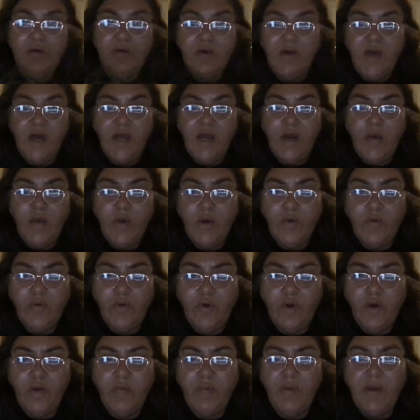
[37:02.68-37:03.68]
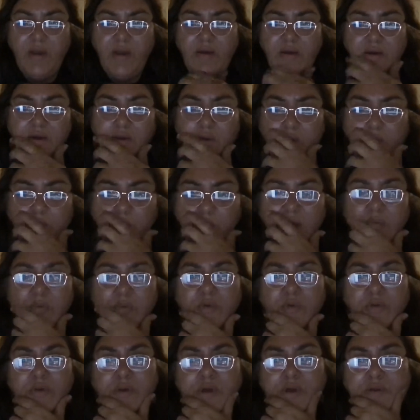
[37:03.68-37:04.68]
And I want to write about it. I want people
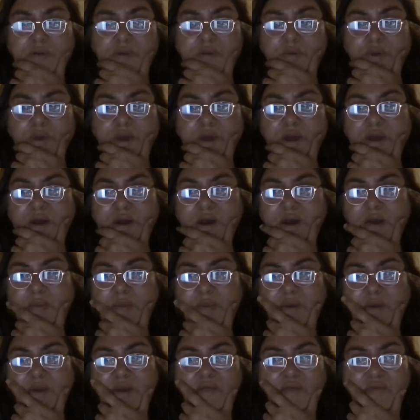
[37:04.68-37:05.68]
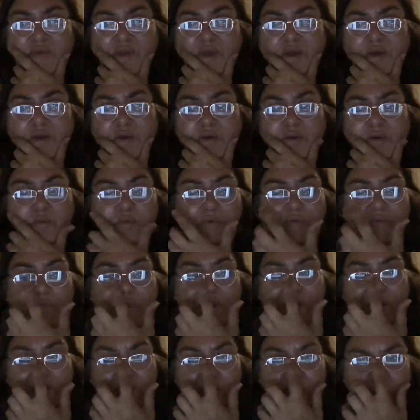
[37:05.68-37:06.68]
to know that we are happy, even though we've
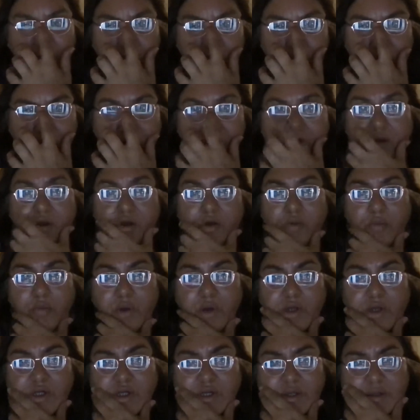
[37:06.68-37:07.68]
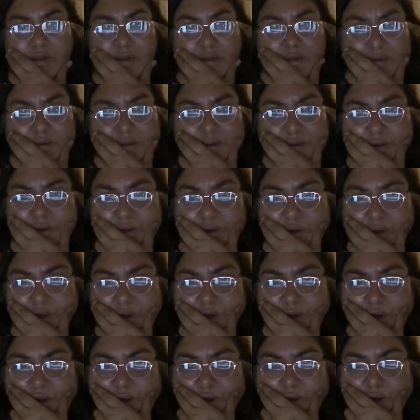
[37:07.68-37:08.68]
been through, oppression
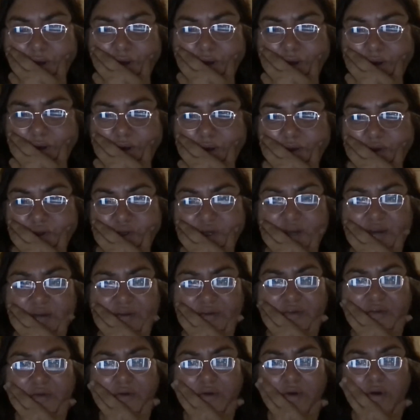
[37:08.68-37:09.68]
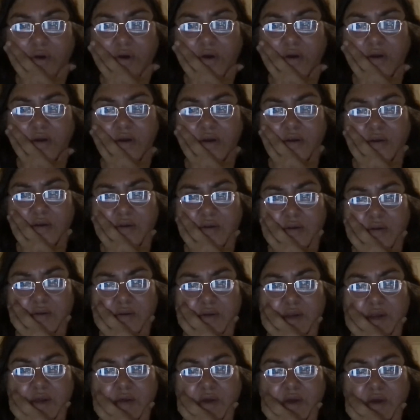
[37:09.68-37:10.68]
and genocide, and
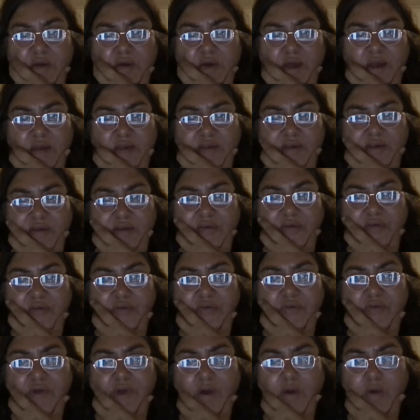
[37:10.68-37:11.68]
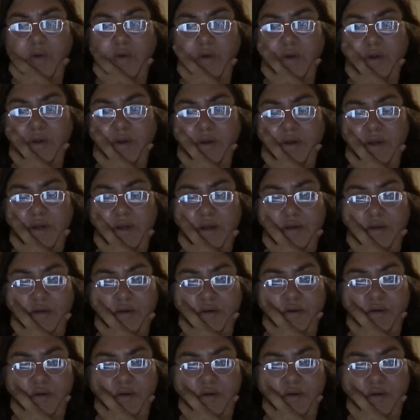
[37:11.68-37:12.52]
our ancestors stolen, and